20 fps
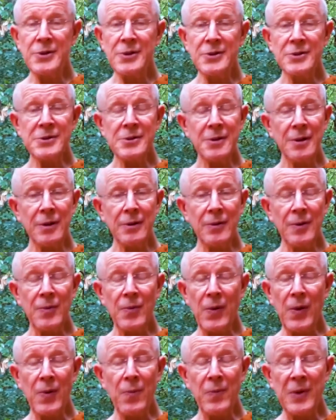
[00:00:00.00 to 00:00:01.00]

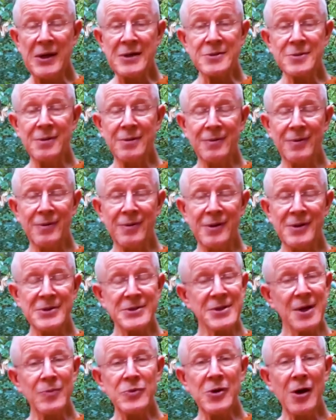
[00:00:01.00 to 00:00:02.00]
to meet
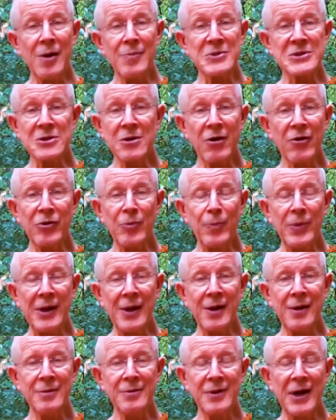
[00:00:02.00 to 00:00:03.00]
sometimes sloth
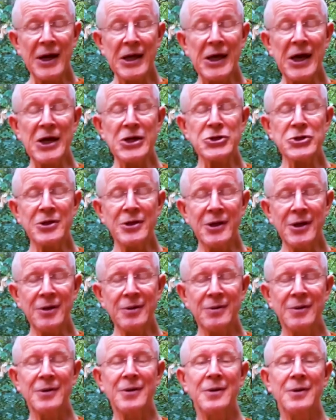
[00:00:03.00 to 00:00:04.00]
bear occasionally,
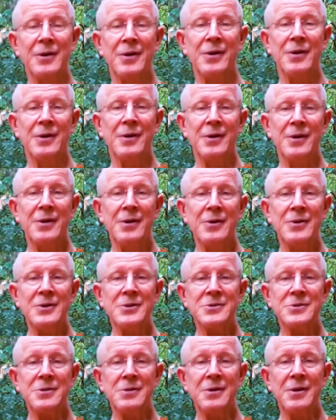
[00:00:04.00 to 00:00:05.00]

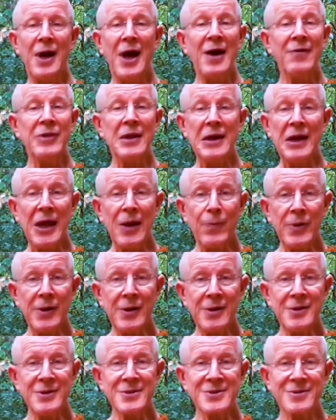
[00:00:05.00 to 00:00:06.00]
to have the
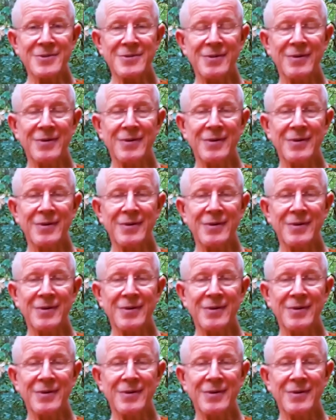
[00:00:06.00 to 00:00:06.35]
leopards,